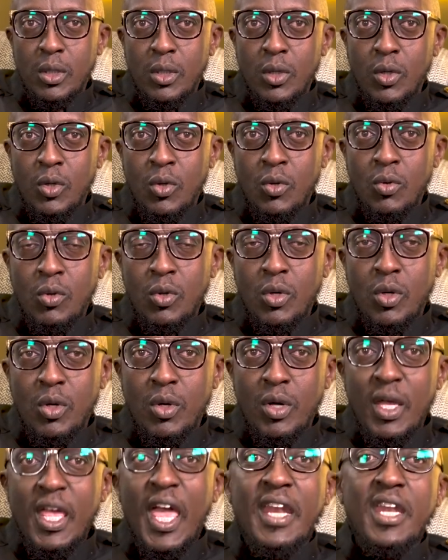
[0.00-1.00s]
You know?
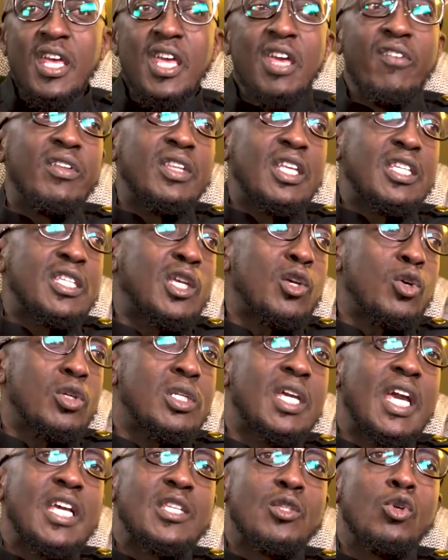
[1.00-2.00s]
Yeah, and even the
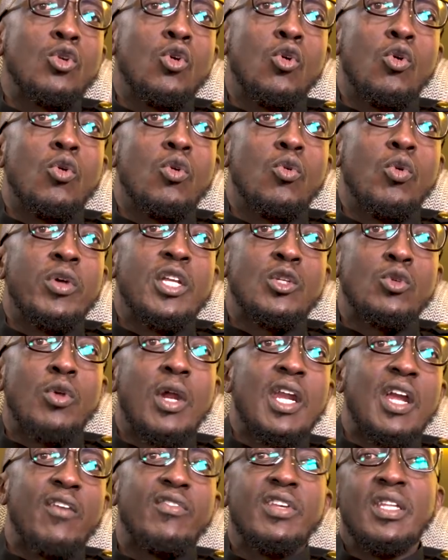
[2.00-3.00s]
security guys don't know whether to
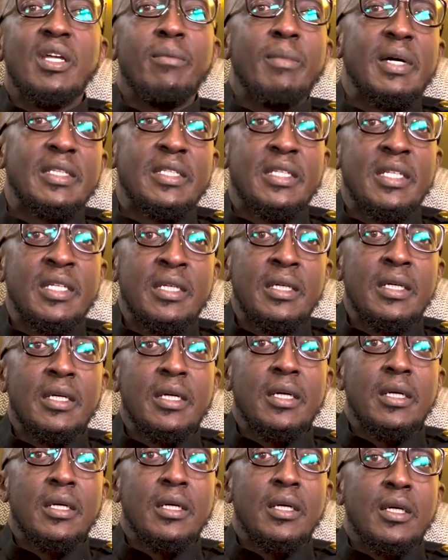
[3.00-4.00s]
run after them at 3,
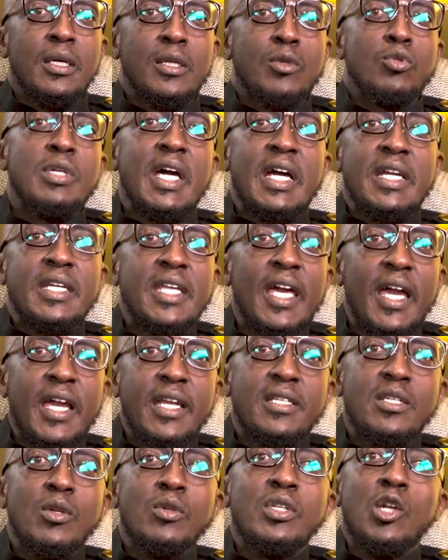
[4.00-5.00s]
to dandia it.